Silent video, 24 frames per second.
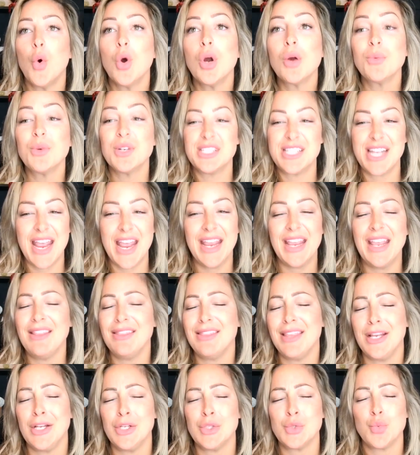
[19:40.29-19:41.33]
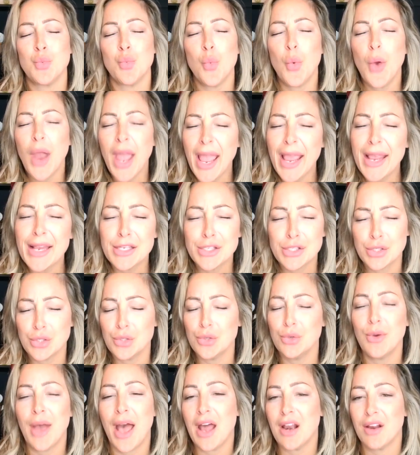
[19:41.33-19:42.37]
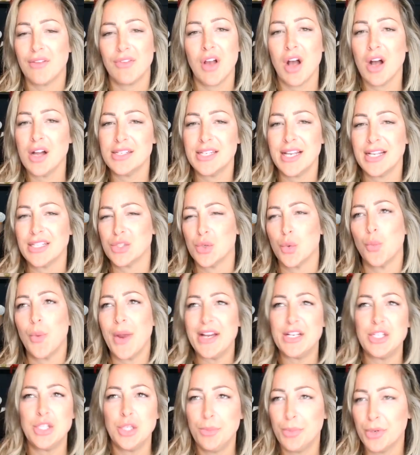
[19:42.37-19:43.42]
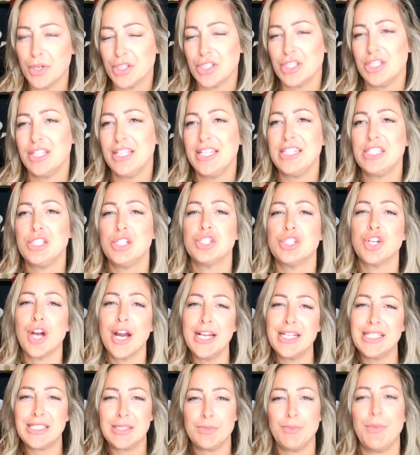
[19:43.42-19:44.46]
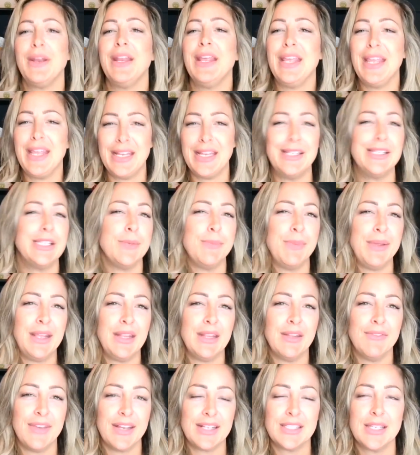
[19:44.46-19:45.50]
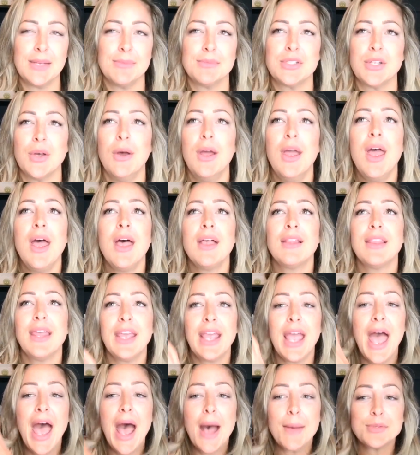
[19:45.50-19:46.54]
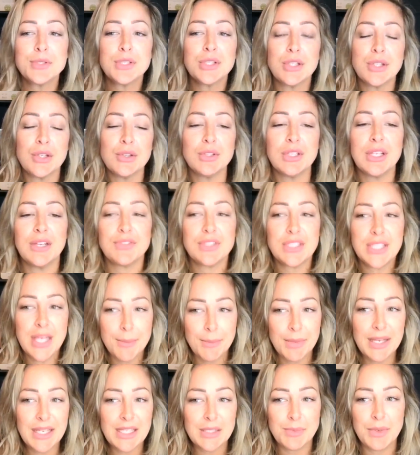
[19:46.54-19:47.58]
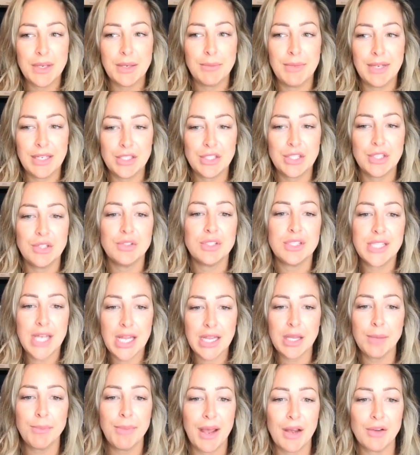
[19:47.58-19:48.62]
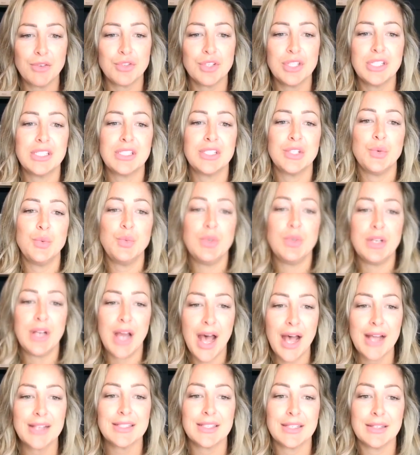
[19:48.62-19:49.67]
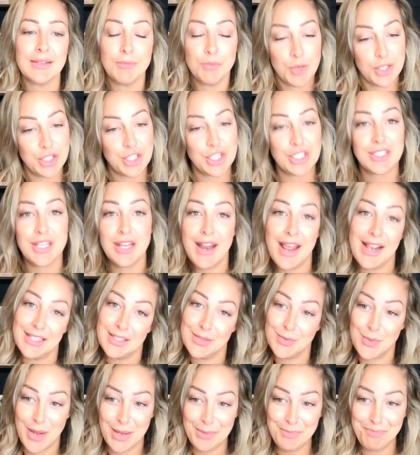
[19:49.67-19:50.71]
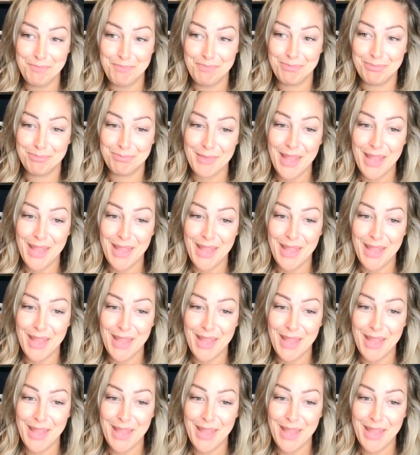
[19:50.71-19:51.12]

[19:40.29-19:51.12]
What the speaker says: or we're taking things way too out of context or way too personally to try and spin it into being the victim. So like, absolutely, if somebody's being mean to you, set the boundaries to not, which is the next one,